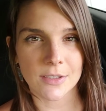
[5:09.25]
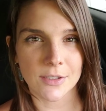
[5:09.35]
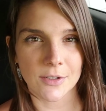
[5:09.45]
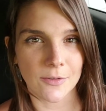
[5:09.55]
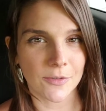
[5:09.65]

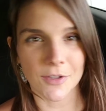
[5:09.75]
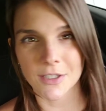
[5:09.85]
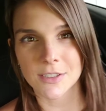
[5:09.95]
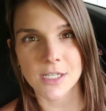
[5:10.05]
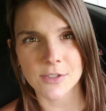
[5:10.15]
you know, for like
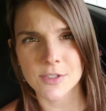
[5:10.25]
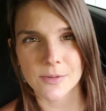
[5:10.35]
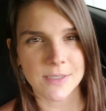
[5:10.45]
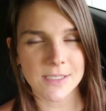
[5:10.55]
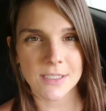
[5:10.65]
a day or two,
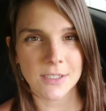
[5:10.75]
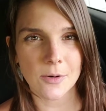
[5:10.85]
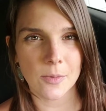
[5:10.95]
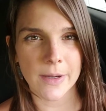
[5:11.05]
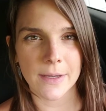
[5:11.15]
it's gonna go
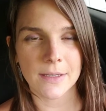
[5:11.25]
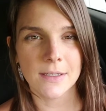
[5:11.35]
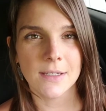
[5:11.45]
away.